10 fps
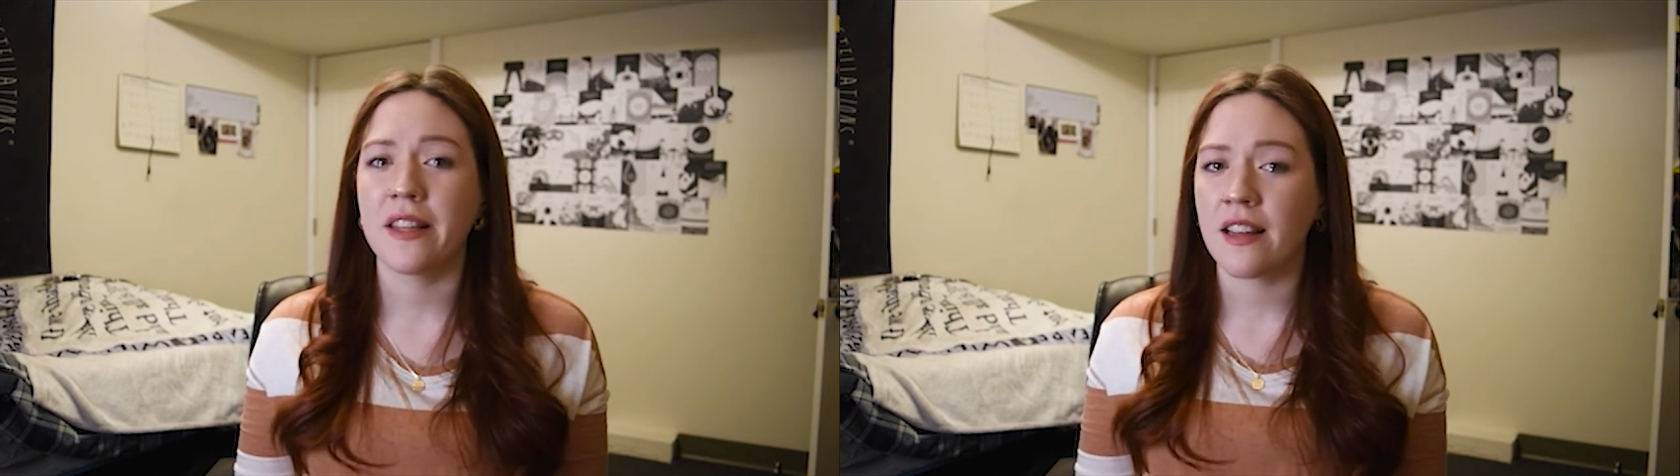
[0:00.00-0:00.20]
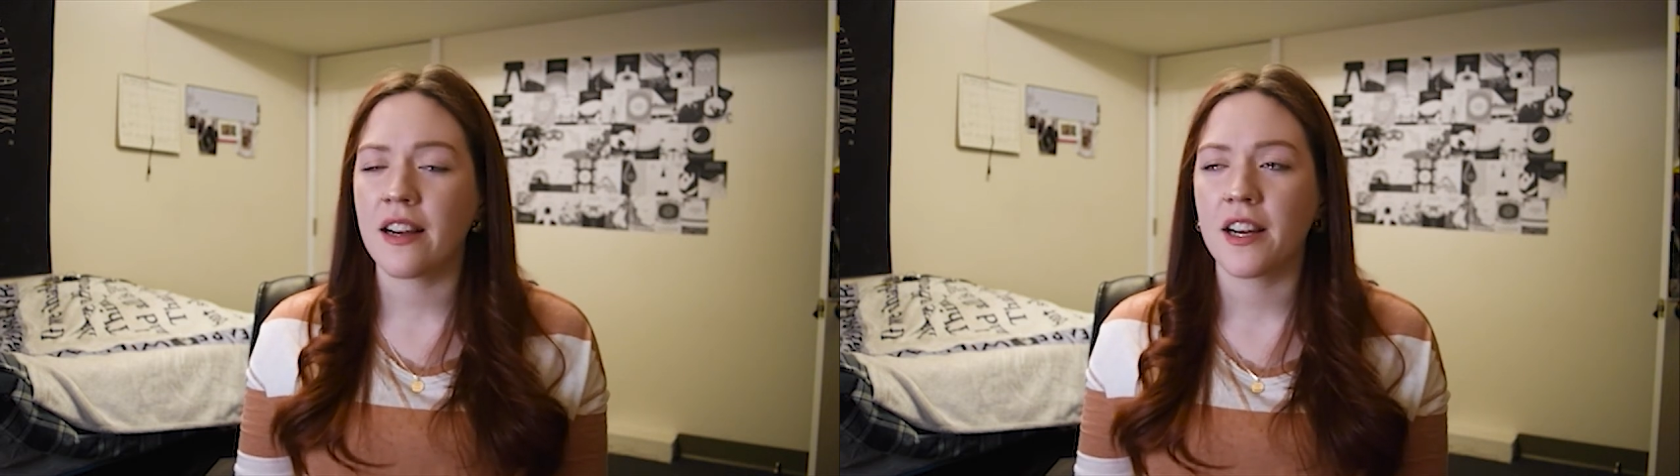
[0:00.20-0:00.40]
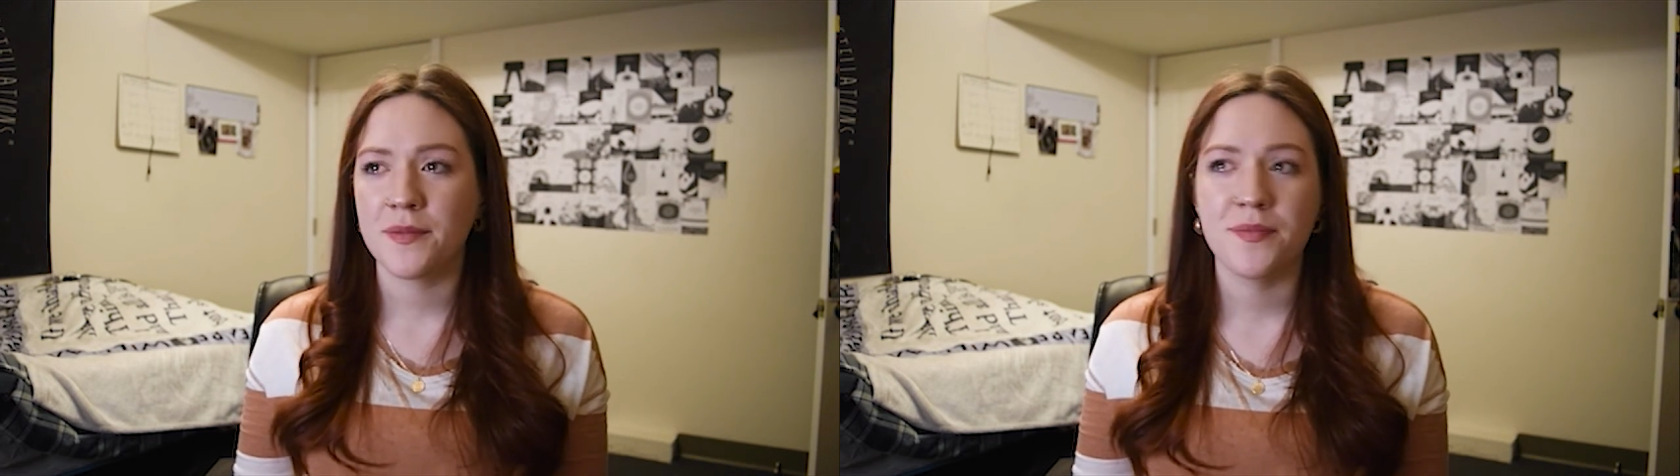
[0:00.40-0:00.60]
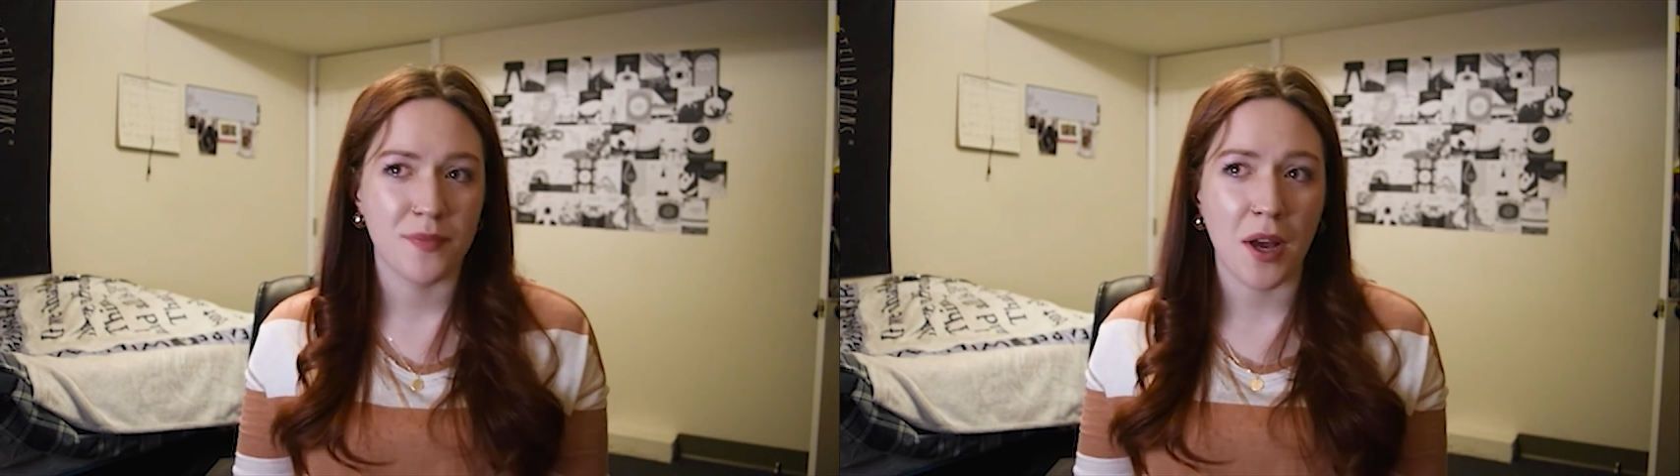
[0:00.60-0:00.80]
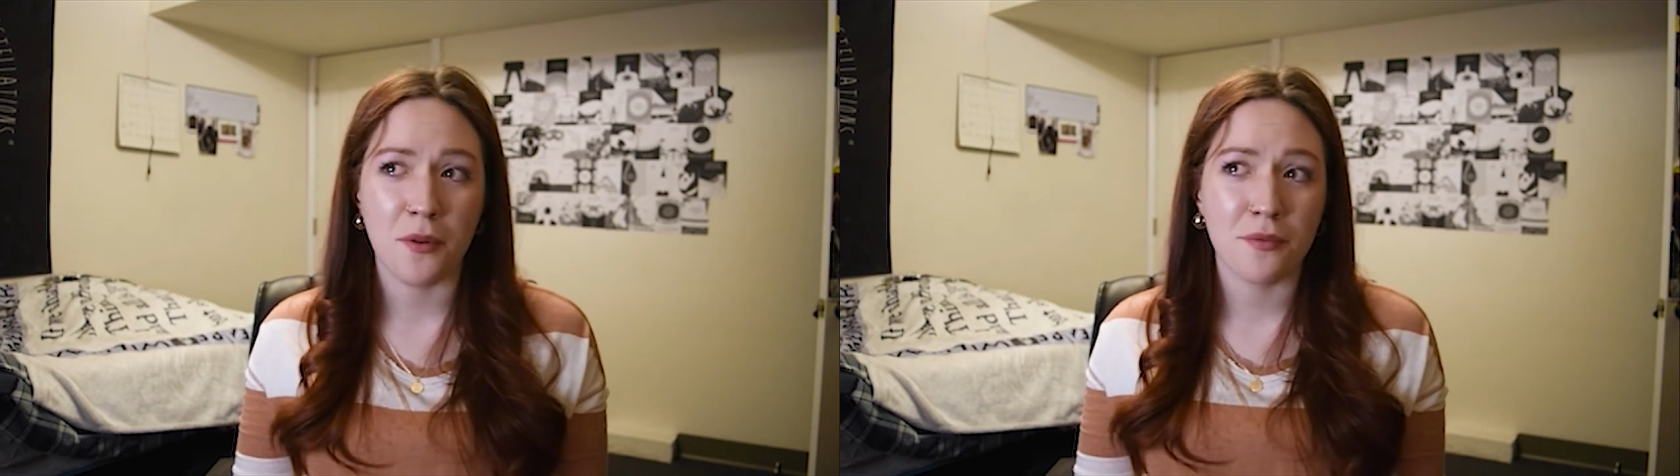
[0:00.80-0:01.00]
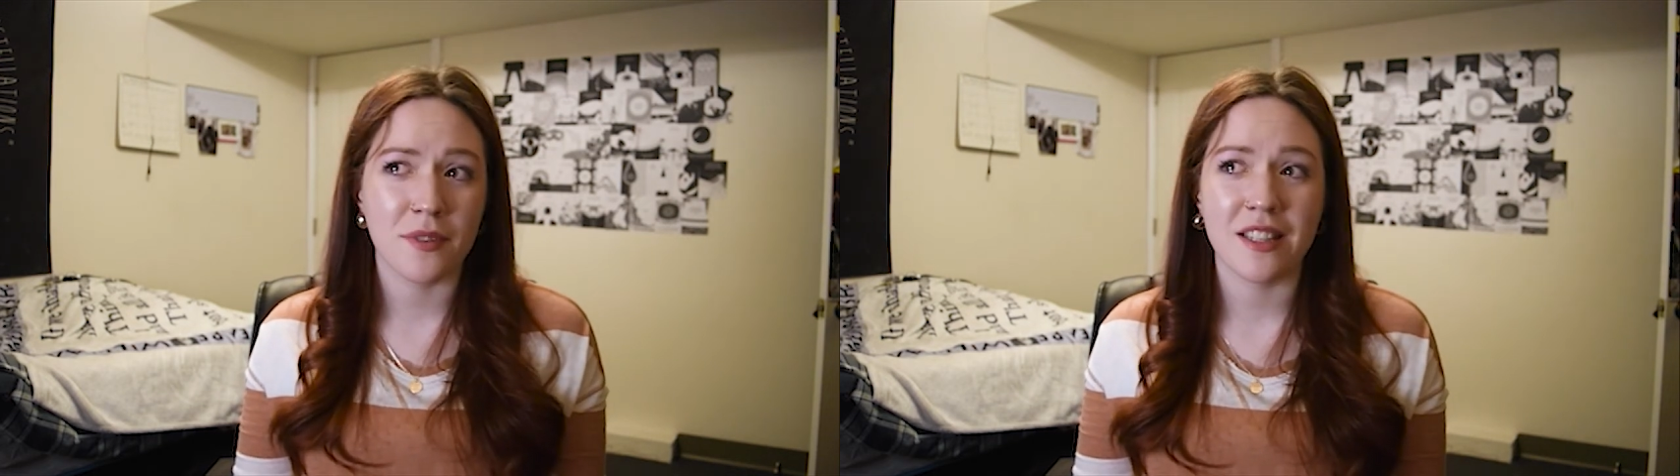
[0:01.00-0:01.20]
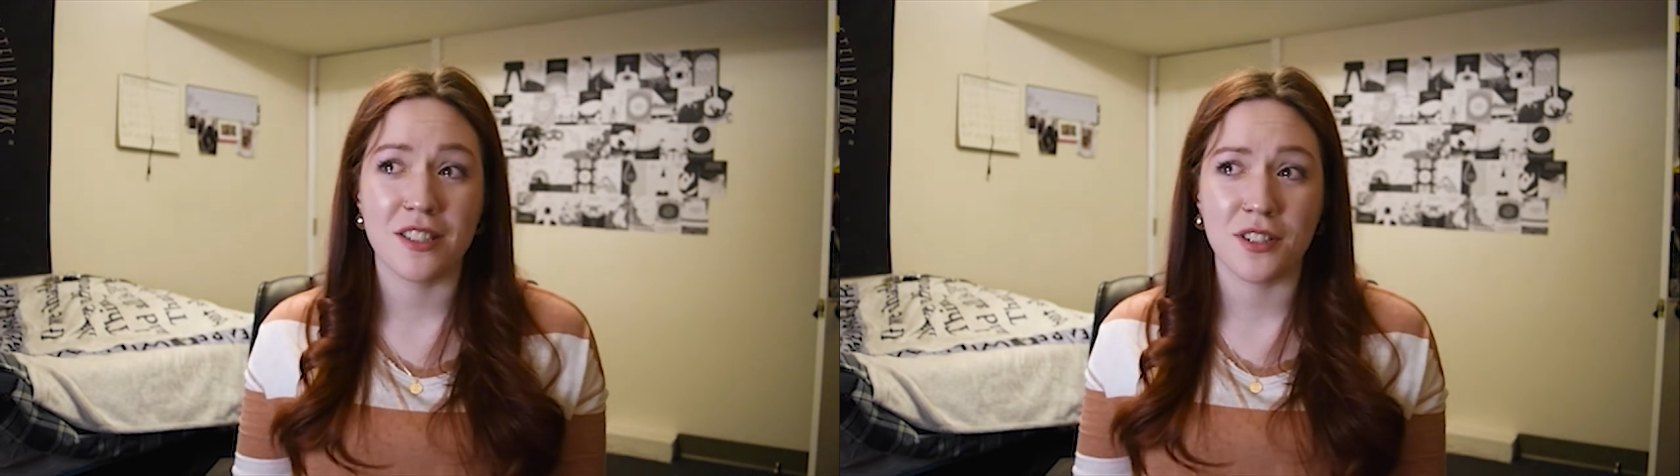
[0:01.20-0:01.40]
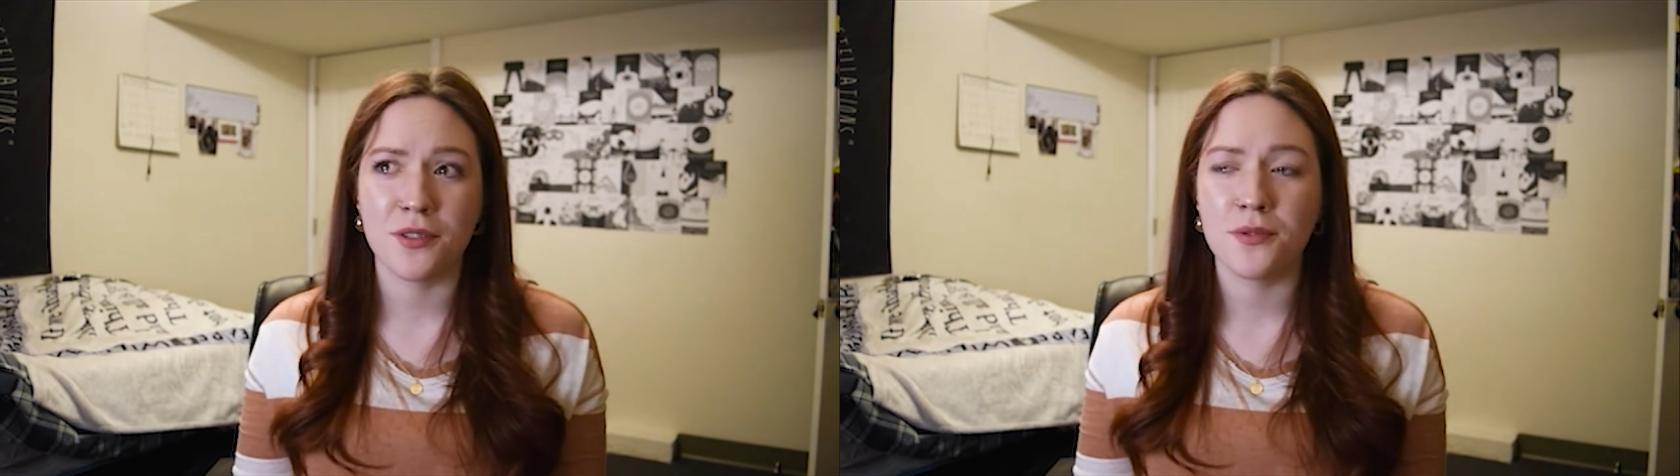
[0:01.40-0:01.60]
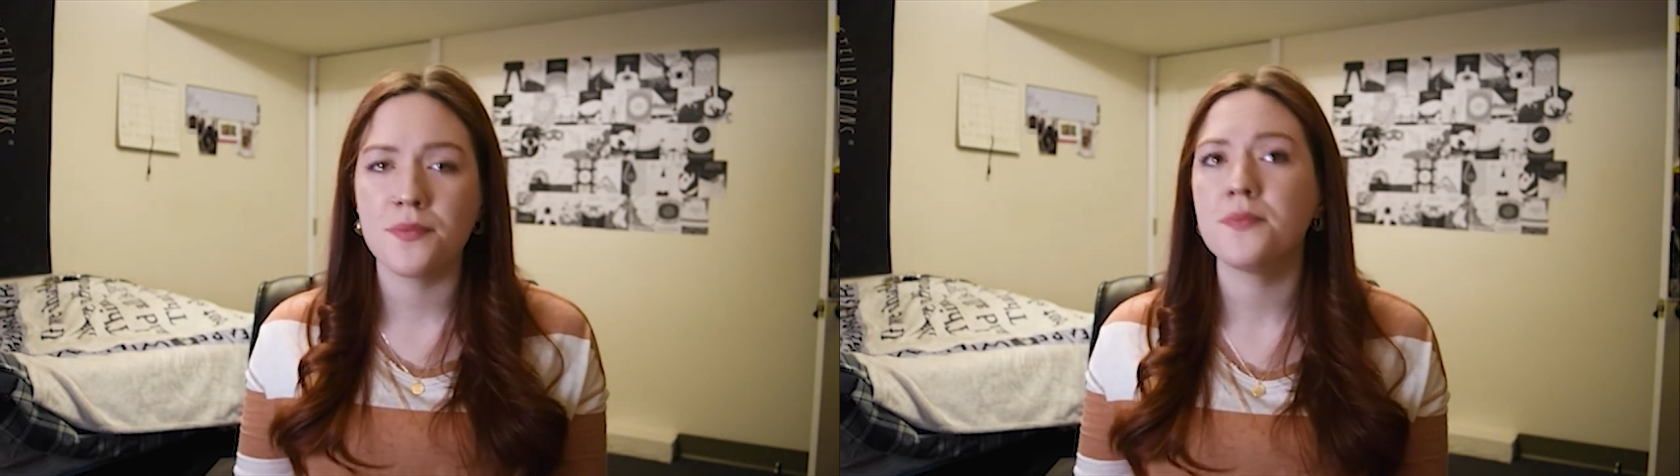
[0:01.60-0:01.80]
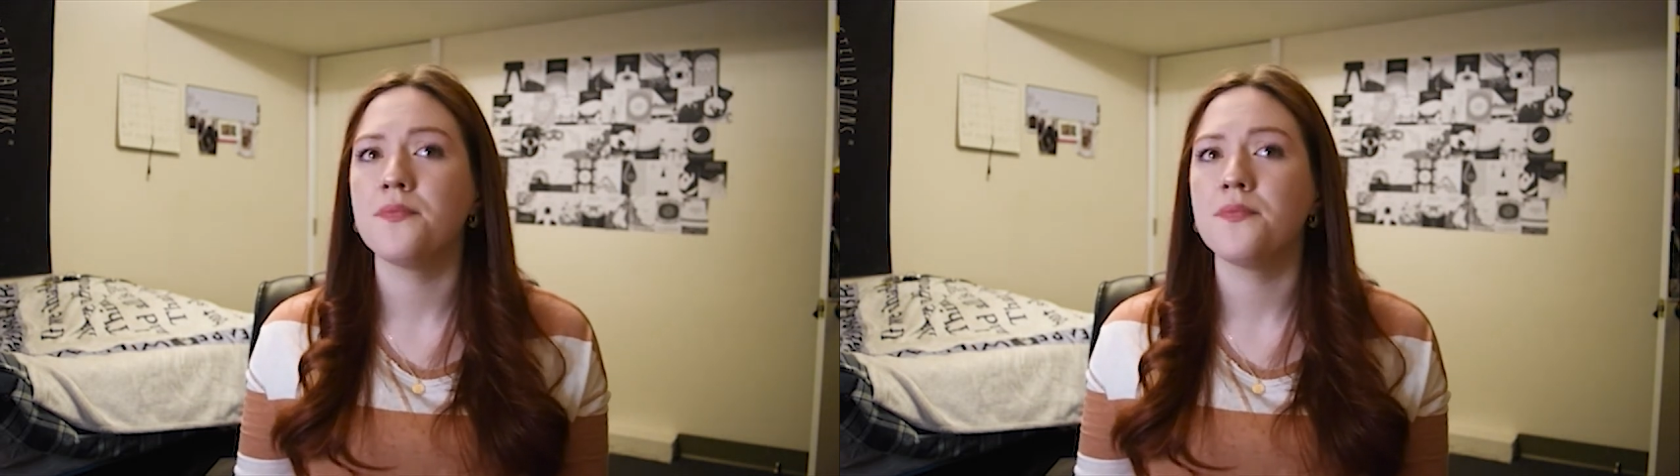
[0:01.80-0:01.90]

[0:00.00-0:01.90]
there. I really do.